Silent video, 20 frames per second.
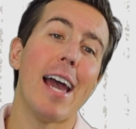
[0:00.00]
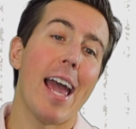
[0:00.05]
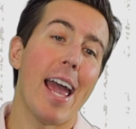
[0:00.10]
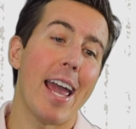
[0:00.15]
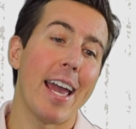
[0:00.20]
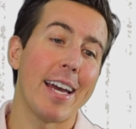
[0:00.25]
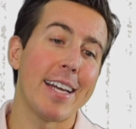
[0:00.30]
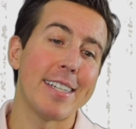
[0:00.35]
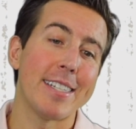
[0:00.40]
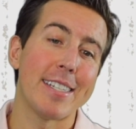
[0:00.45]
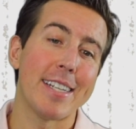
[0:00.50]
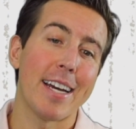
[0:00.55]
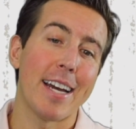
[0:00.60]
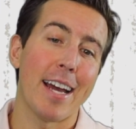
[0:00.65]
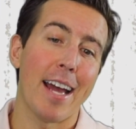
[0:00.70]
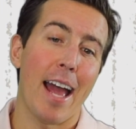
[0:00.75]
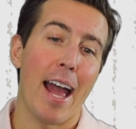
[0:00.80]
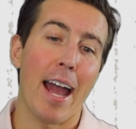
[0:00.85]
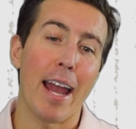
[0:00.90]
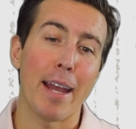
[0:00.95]
And
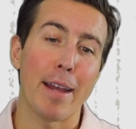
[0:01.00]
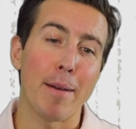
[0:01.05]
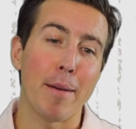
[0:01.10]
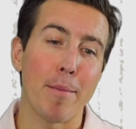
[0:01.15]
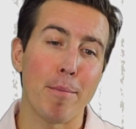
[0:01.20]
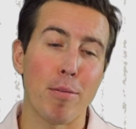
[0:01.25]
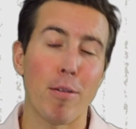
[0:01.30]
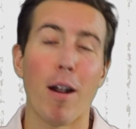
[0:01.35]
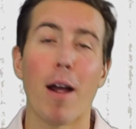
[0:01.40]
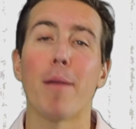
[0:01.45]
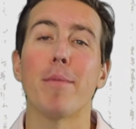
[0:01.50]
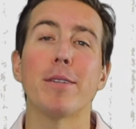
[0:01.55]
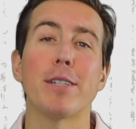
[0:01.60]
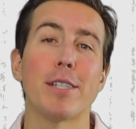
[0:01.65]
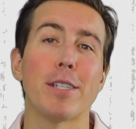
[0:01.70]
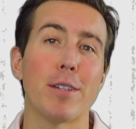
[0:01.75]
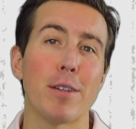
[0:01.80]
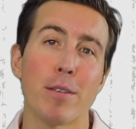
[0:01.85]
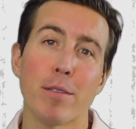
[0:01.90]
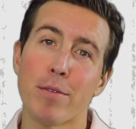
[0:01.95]
I
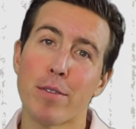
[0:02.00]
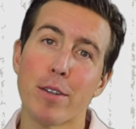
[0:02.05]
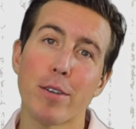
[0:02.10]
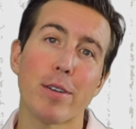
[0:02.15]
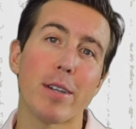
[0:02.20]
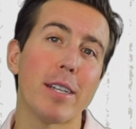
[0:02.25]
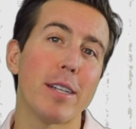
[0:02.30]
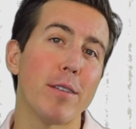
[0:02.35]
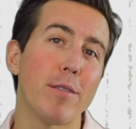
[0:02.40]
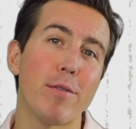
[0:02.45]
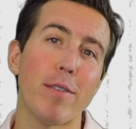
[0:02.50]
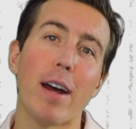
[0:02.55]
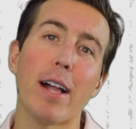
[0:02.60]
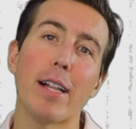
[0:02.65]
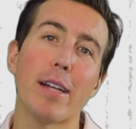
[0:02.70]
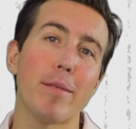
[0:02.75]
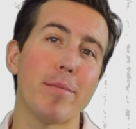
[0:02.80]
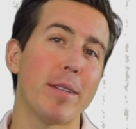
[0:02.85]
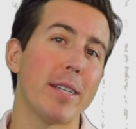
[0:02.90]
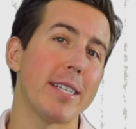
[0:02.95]
promise you, if you can
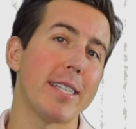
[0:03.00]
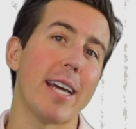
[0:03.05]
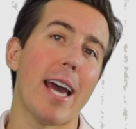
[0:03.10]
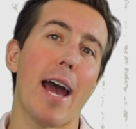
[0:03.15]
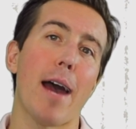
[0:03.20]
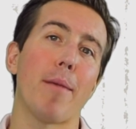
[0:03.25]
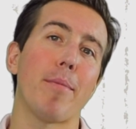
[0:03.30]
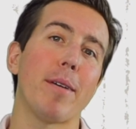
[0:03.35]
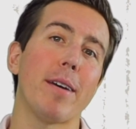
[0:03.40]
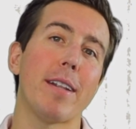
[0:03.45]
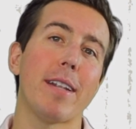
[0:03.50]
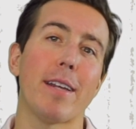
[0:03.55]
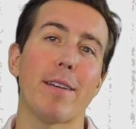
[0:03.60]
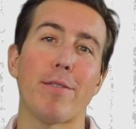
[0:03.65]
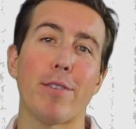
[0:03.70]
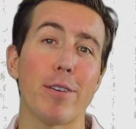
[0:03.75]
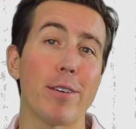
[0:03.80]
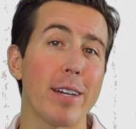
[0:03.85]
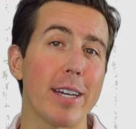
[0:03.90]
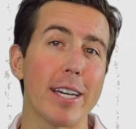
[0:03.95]
develop this habit,
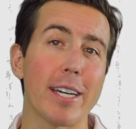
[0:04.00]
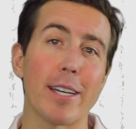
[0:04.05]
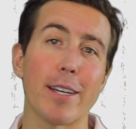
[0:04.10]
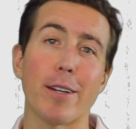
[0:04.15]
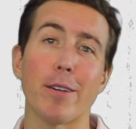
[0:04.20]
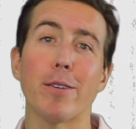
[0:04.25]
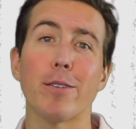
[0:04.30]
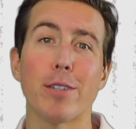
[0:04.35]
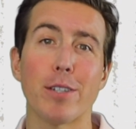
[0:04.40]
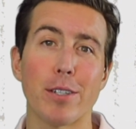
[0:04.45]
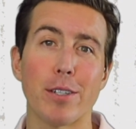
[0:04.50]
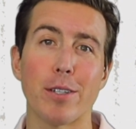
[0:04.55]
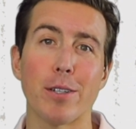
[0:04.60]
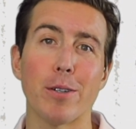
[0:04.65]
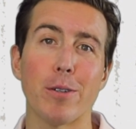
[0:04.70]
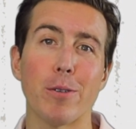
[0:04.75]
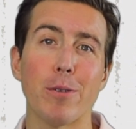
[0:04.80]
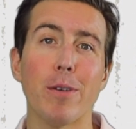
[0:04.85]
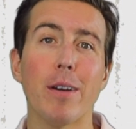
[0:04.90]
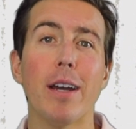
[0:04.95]
if you can get used
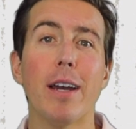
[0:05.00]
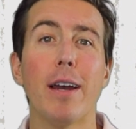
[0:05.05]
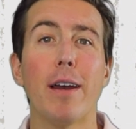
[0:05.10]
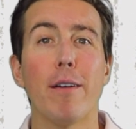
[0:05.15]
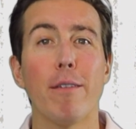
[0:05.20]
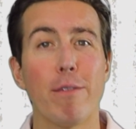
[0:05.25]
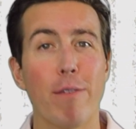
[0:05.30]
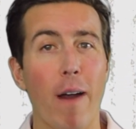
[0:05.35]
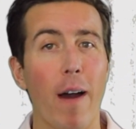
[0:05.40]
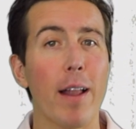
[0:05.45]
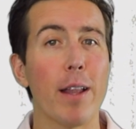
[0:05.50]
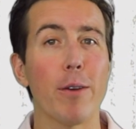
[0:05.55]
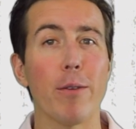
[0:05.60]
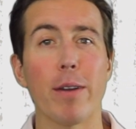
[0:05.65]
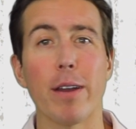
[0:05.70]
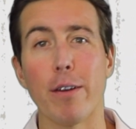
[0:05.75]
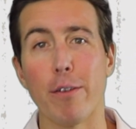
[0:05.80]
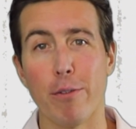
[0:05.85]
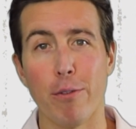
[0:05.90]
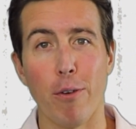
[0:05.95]
to
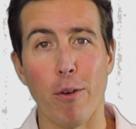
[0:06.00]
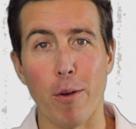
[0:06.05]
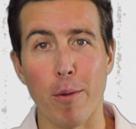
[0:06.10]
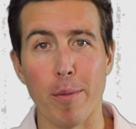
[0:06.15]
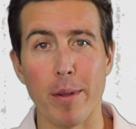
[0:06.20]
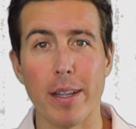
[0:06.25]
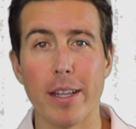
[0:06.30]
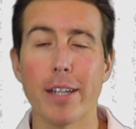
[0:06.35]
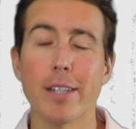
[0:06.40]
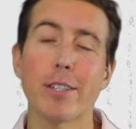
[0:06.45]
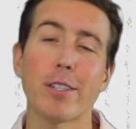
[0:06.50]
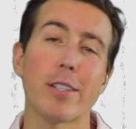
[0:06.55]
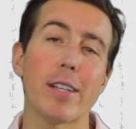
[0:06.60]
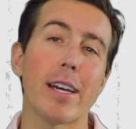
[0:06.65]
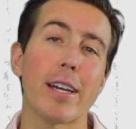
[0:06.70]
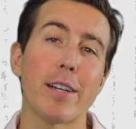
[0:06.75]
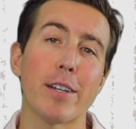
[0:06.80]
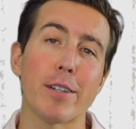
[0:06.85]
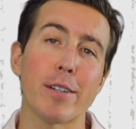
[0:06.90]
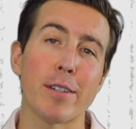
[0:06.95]
following a formula so
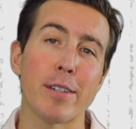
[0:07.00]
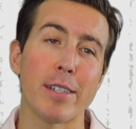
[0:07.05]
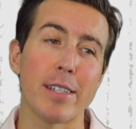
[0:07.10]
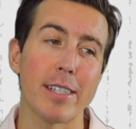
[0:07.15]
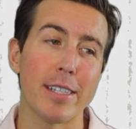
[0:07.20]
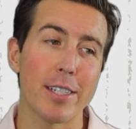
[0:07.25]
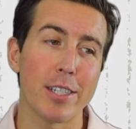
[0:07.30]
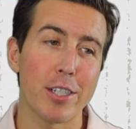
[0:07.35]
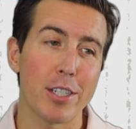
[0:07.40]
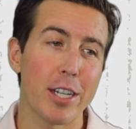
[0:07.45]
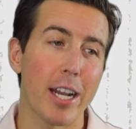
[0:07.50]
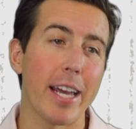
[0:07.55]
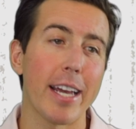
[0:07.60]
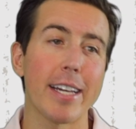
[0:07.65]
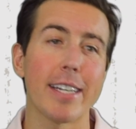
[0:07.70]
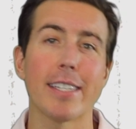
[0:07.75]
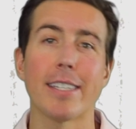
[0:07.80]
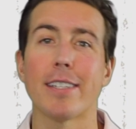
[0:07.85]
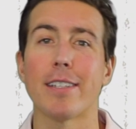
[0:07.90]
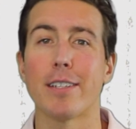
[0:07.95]
that your
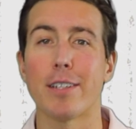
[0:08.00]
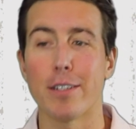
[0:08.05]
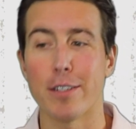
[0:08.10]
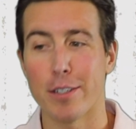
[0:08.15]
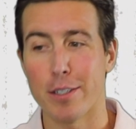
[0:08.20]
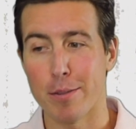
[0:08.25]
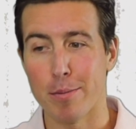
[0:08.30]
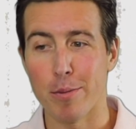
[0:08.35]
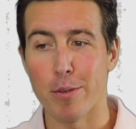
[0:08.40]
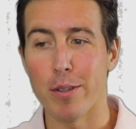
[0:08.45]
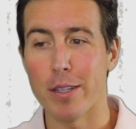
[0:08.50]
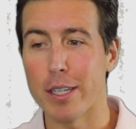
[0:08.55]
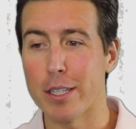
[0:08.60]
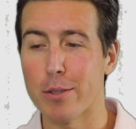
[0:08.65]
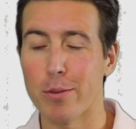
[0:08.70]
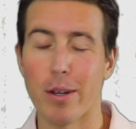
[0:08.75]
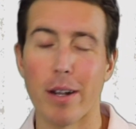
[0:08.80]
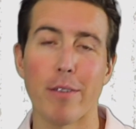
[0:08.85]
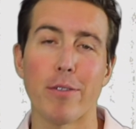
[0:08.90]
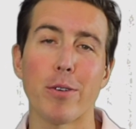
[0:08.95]
shakes, your
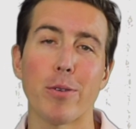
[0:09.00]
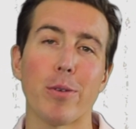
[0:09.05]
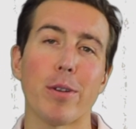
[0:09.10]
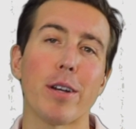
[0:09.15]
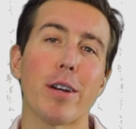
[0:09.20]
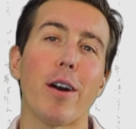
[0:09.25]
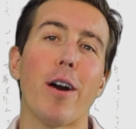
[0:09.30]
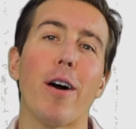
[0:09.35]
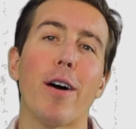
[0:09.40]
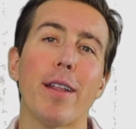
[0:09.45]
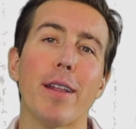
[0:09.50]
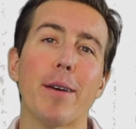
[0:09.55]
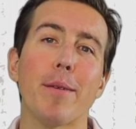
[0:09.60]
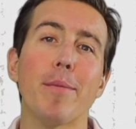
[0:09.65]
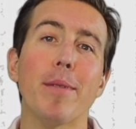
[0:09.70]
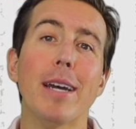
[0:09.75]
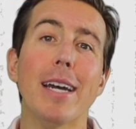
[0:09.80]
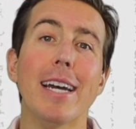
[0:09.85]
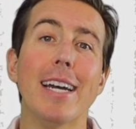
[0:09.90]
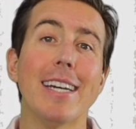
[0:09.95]
smoothies, whatever you want to call
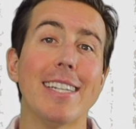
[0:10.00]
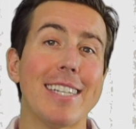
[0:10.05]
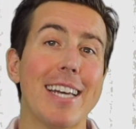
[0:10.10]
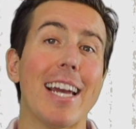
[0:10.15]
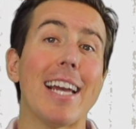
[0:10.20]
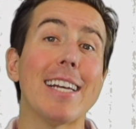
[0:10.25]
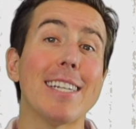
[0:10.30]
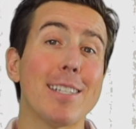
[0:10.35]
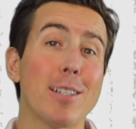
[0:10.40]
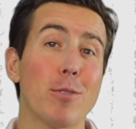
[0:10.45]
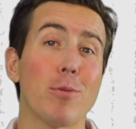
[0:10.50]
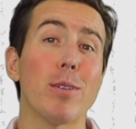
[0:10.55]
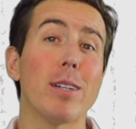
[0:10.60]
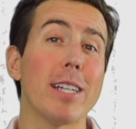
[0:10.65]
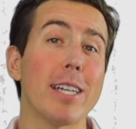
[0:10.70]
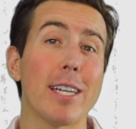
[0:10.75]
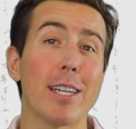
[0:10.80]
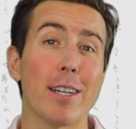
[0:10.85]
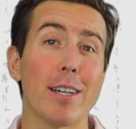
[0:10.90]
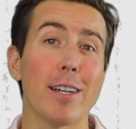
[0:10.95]
them, taste
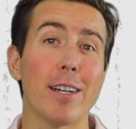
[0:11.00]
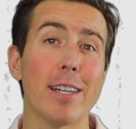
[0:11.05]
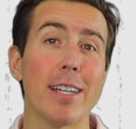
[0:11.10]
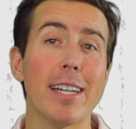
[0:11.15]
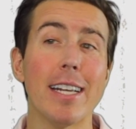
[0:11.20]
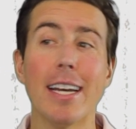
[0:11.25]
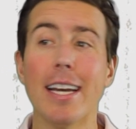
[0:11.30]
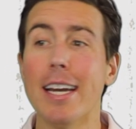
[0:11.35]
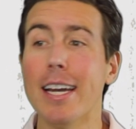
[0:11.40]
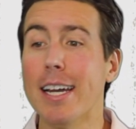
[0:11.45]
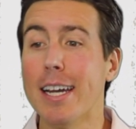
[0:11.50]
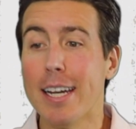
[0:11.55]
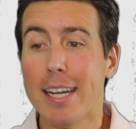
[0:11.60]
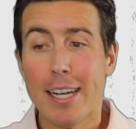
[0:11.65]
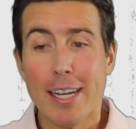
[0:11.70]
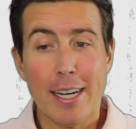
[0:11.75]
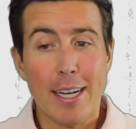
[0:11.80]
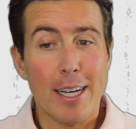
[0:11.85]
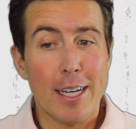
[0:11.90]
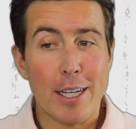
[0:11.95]
really good,
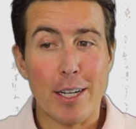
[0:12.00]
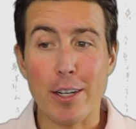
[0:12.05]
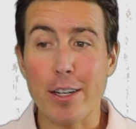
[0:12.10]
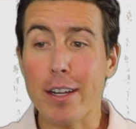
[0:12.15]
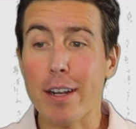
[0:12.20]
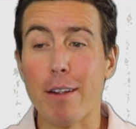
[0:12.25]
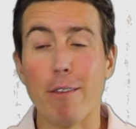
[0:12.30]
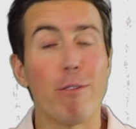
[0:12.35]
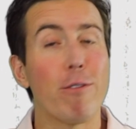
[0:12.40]
you're gonna